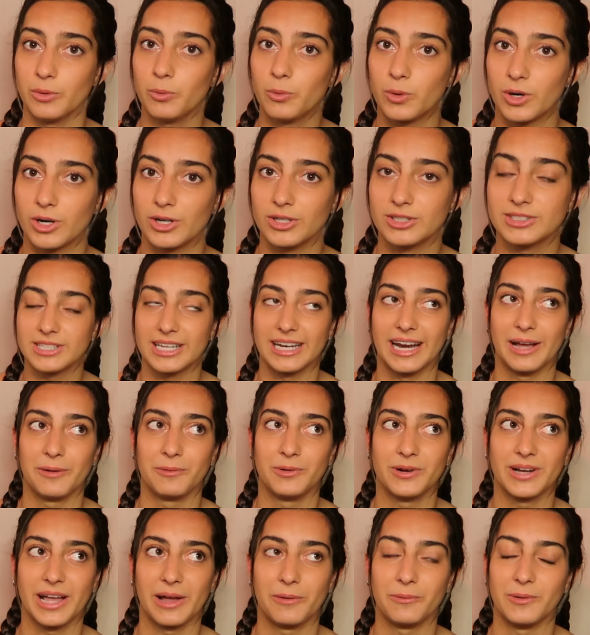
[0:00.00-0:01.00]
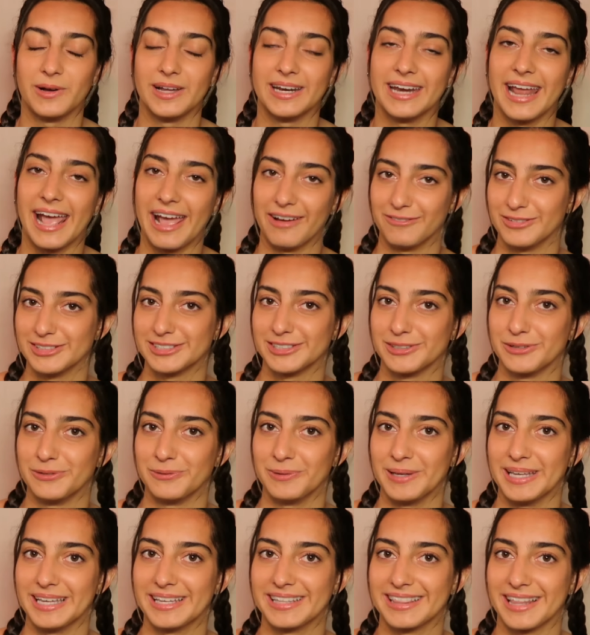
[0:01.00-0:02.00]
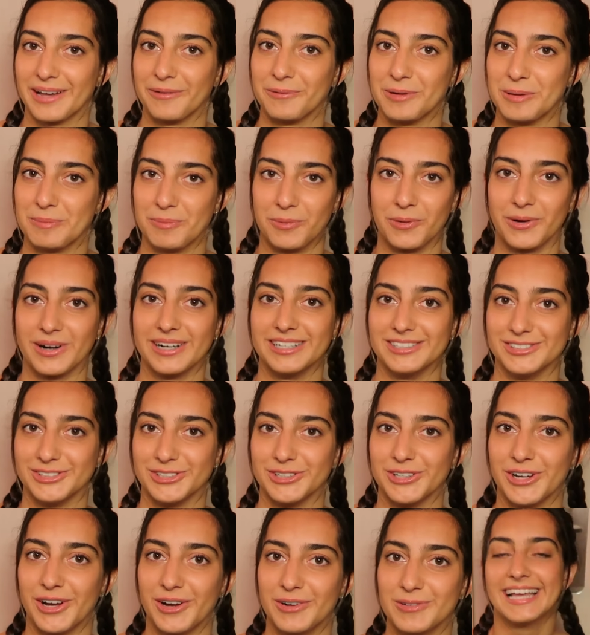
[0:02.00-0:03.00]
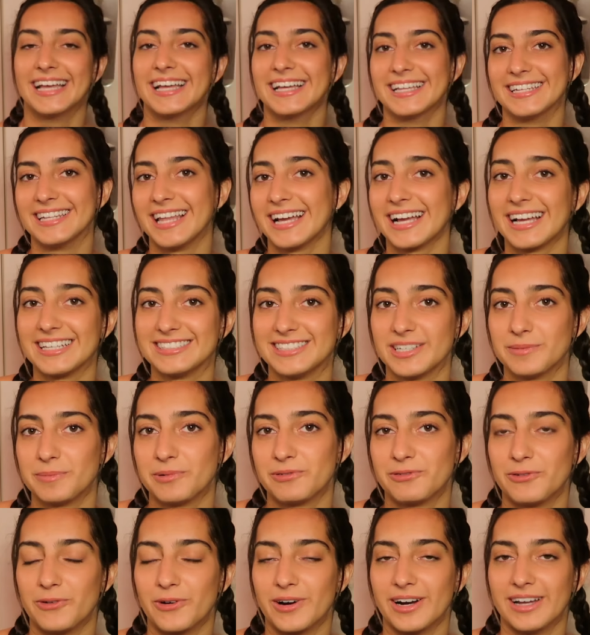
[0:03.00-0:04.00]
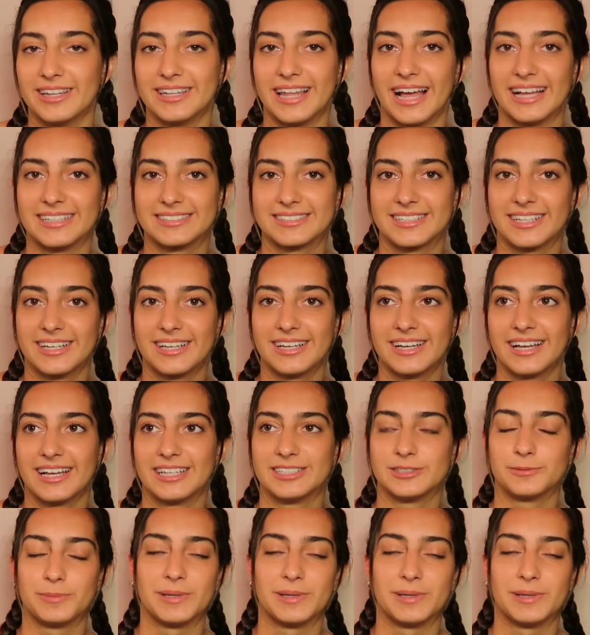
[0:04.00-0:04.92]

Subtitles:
the world, and I will get one every single week that we port in Juneau. Like I said before, Alaska has